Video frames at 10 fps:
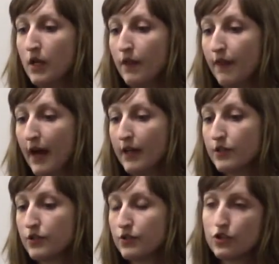
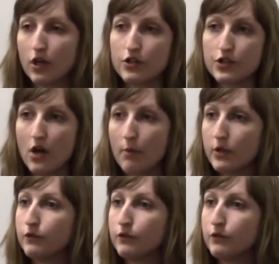that charge a nominal